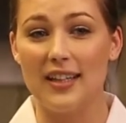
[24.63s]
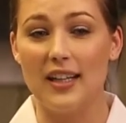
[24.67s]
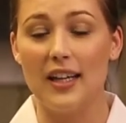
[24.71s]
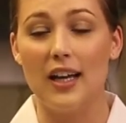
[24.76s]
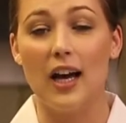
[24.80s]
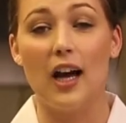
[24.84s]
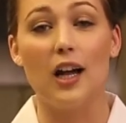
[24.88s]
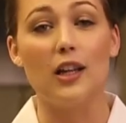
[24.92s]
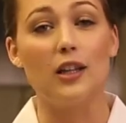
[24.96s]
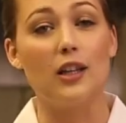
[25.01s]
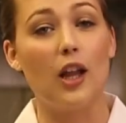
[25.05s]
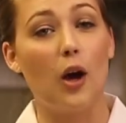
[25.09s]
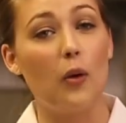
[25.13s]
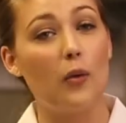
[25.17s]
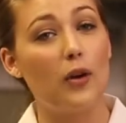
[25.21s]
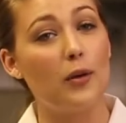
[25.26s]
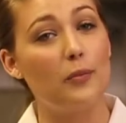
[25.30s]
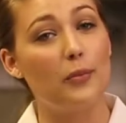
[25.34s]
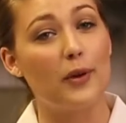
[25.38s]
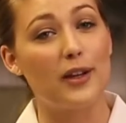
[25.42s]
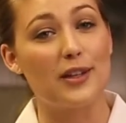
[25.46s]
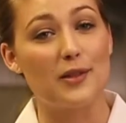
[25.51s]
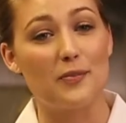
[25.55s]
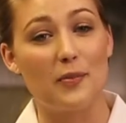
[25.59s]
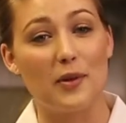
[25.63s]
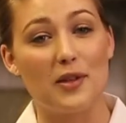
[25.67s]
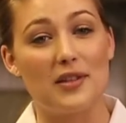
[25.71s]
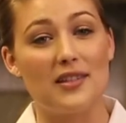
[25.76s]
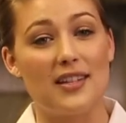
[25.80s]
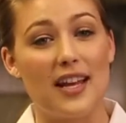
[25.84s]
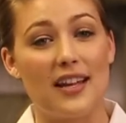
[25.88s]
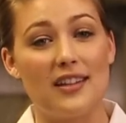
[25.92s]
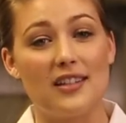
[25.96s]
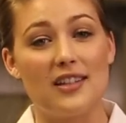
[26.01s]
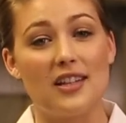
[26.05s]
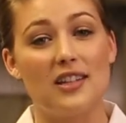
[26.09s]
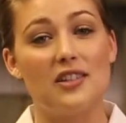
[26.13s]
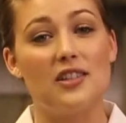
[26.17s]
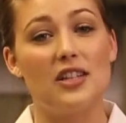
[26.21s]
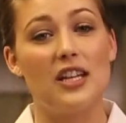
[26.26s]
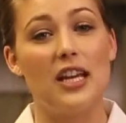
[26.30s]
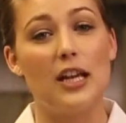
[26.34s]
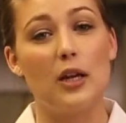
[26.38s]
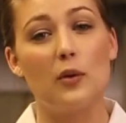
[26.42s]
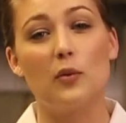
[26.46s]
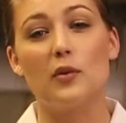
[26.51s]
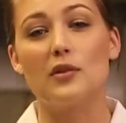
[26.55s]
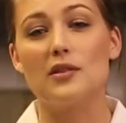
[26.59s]
A lower Brix percentage
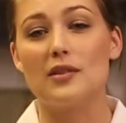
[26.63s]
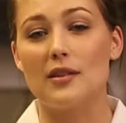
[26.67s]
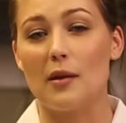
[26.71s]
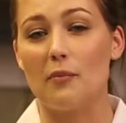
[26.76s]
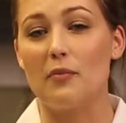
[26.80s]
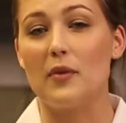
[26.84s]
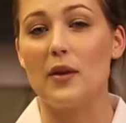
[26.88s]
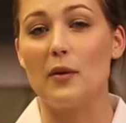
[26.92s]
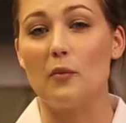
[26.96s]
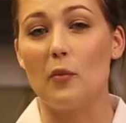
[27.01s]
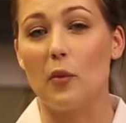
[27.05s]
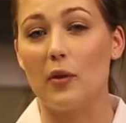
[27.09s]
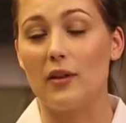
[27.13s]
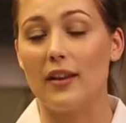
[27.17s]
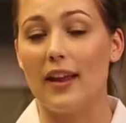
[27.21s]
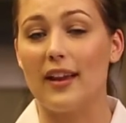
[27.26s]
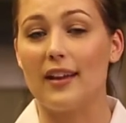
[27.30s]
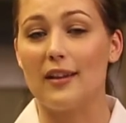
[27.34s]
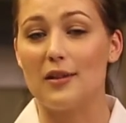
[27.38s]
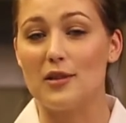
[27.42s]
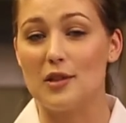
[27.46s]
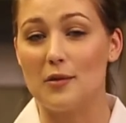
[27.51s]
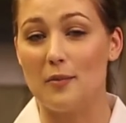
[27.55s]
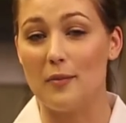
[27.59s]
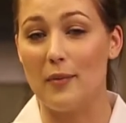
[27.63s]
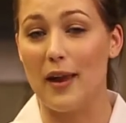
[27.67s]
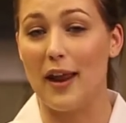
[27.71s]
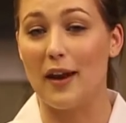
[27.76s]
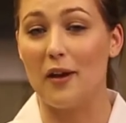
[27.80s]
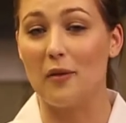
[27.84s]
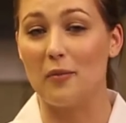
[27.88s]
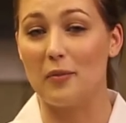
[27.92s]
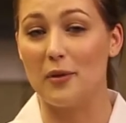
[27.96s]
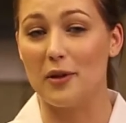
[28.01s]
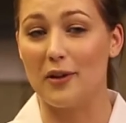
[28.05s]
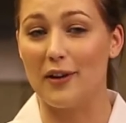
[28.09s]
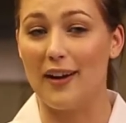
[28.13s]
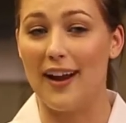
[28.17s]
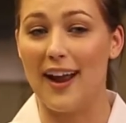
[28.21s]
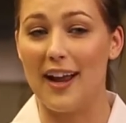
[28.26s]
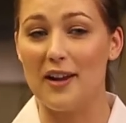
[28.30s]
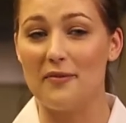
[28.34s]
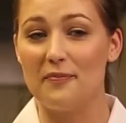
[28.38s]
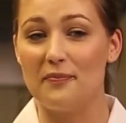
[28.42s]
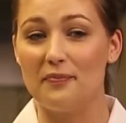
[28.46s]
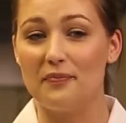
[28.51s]
equals something more like a tomato puree.